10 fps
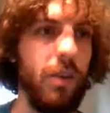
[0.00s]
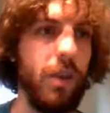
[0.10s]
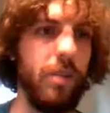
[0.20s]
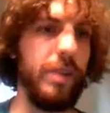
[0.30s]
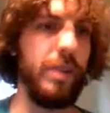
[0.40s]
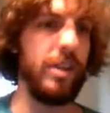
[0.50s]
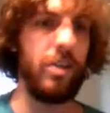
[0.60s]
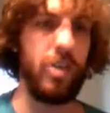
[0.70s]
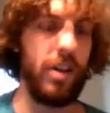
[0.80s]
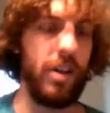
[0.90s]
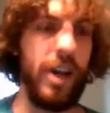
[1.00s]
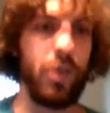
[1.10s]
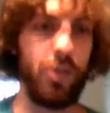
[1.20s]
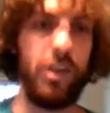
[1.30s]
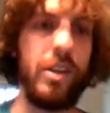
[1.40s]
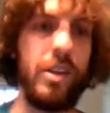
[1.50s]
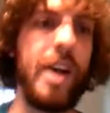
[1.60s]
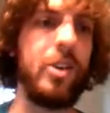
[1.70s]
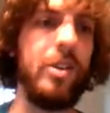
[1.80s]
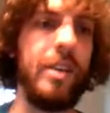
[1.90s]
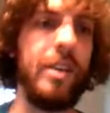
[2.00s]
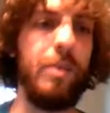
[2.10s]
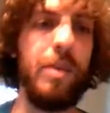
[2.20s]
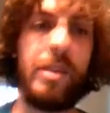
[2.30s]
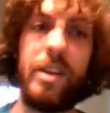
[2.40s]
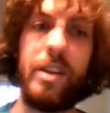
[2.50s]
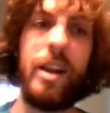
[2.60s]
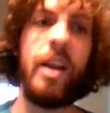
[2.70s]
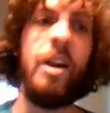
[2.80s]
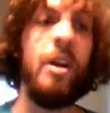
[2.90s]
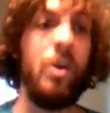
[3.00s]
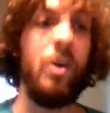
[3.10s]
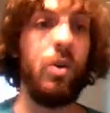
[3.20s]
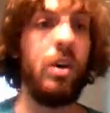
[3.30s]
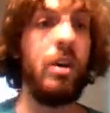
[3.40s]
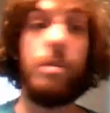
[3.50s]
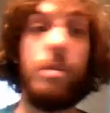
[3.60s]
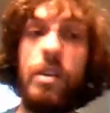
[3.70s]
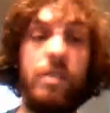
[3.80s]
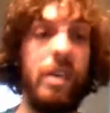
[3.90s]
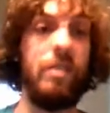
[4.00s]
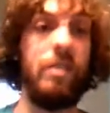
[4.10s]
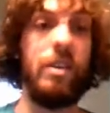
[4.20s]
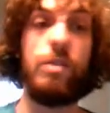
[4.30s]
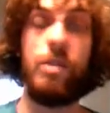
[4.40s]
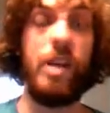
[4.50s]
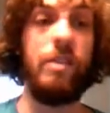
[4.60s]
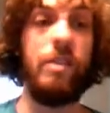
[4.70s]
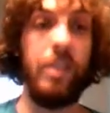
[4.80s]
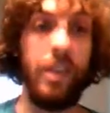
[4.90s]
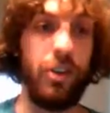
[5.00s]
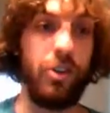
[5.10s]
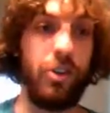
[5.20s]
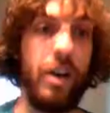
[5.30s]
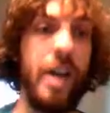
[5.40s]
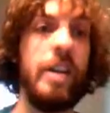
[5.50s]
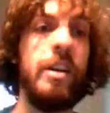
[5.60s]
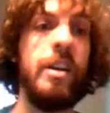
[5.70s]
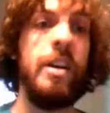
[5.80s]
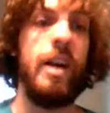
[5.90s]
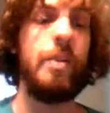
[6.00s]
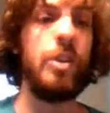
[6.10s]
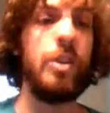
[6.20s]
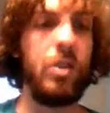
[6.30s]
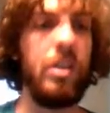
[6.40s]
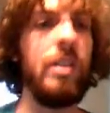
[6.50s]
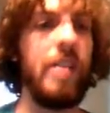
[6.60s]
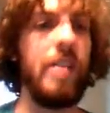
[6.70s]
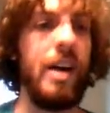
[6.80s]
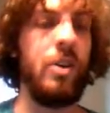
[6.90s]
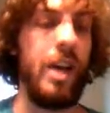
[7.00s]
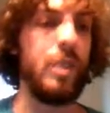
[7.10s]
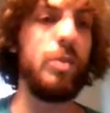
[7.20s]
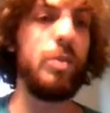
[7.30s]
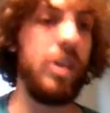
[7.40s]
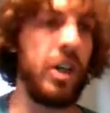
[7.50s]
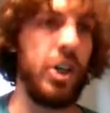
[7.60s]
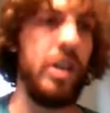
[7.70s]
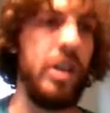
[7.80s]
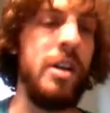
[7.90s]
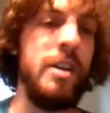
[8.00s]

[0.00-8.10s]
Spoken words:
whether because they're just casual transactions like babysitting or if they involve some kind of illegal trade. But those things count as production.